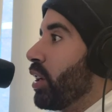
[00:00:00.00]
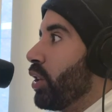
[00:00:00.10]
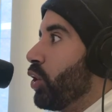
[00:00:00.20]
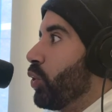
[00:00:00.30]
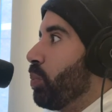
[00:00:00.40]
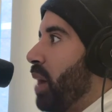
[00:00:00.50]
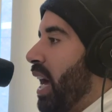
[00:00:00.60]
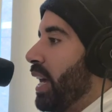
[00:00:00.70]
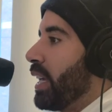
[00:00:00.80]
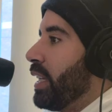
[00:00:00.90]
You're
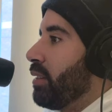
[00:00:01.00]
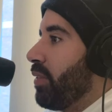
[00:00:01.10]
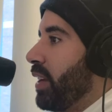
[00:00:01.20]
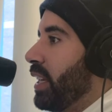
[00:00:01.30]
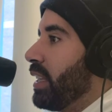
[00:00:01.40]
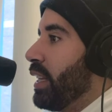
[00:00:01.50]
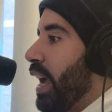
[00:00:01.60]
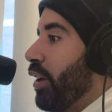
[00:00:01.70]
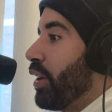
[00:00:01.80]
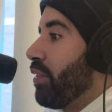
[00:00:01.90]
buying in, feeding the
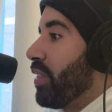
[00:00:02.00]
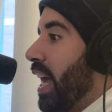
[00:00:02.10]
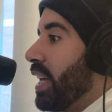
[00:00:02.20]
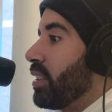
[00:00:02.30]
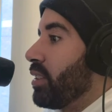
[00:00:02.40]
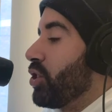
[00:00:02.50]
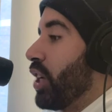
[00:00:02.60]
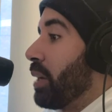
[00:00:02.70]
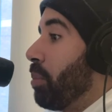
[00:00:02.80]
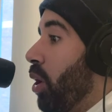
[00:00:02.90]
narrative that
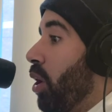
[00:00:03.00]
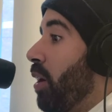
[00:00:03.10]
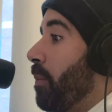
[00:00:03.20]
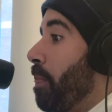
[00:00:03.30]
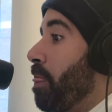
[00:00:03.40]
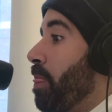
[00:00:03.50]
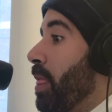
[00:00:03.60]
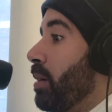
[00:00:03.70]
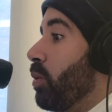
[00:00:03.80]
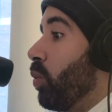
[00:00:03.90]
Jake Paul
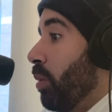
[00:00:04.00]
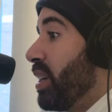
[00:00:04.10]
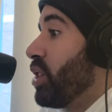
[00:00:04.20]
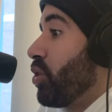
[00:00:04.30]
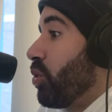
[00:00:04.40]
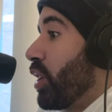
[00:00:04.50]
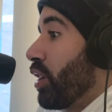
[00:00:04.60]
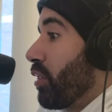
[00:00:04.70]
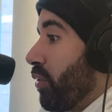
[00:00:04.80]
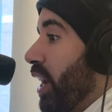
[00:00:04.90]
will beat you and
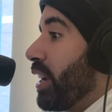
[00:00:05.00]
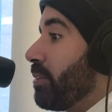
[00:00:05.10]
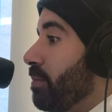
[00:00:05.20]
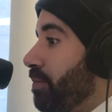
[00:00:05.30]
you're afraid.